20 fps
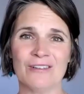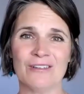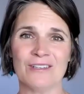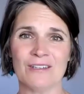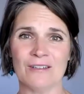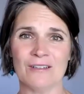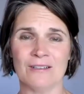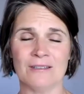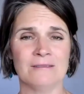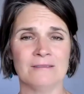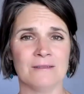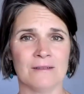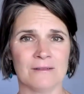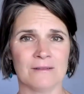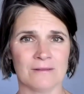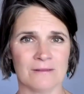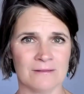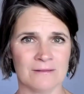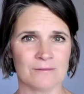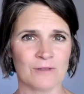a little
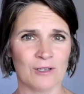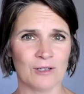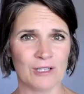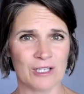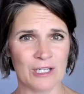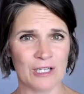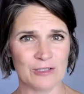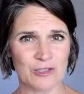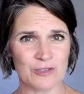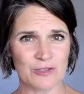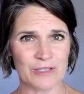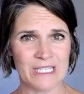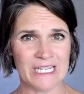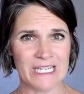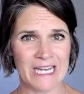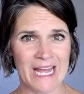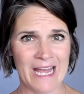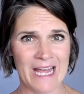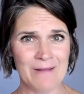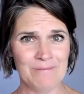roller coastery
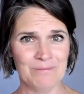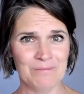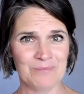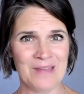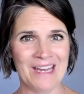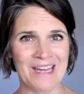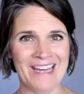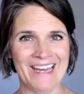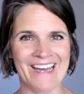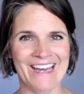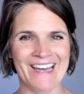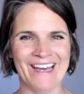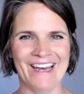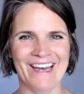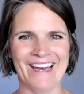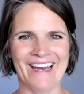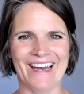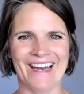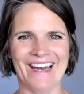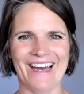today.
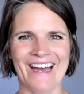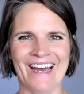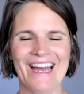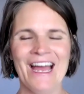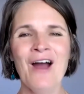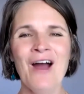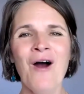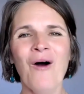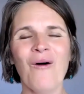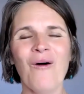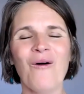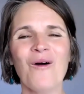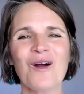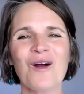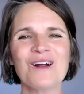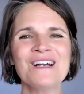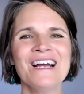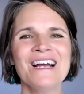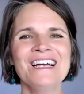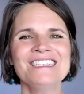
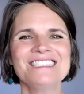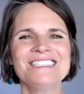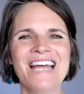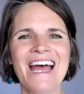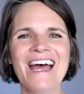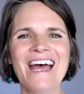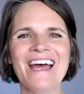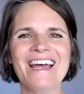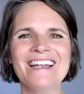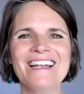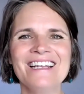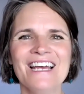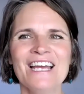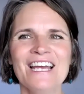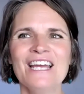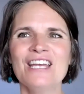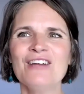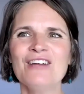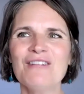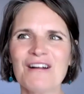Or 10,
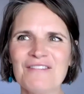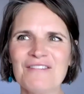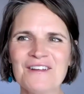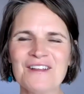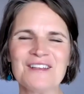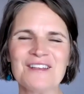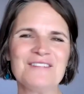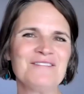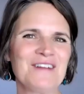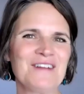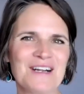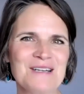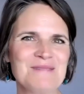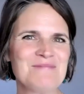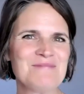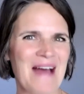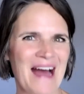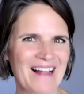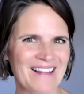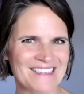you are feeling very
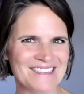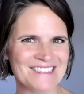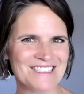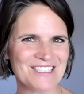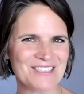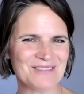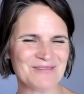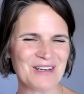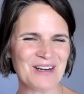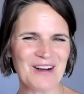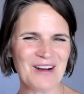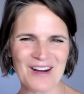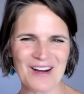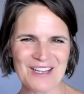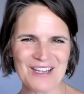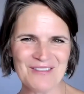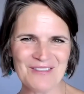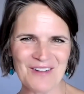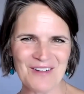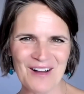balanced. Where are
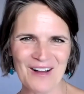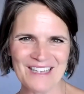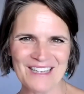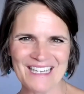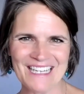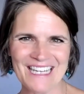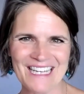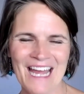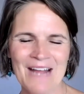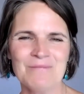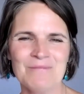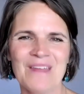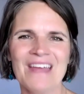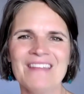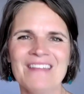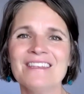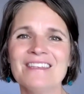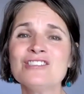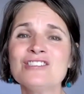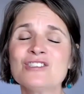you falling?
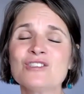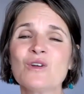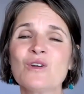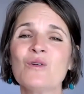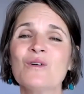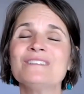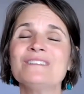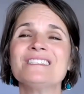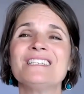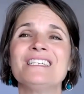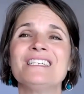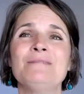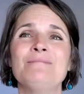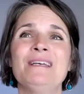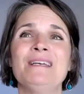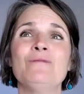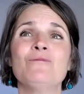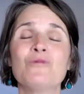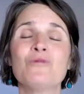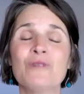And this score is going to
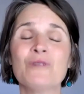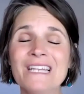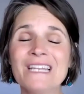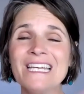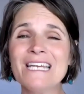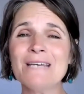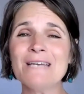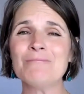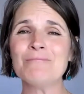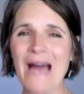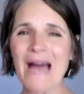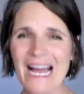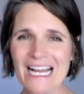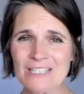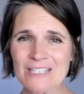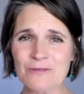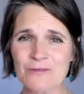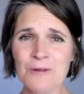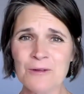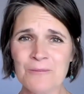be really
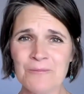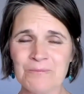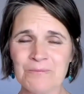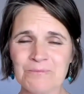impactful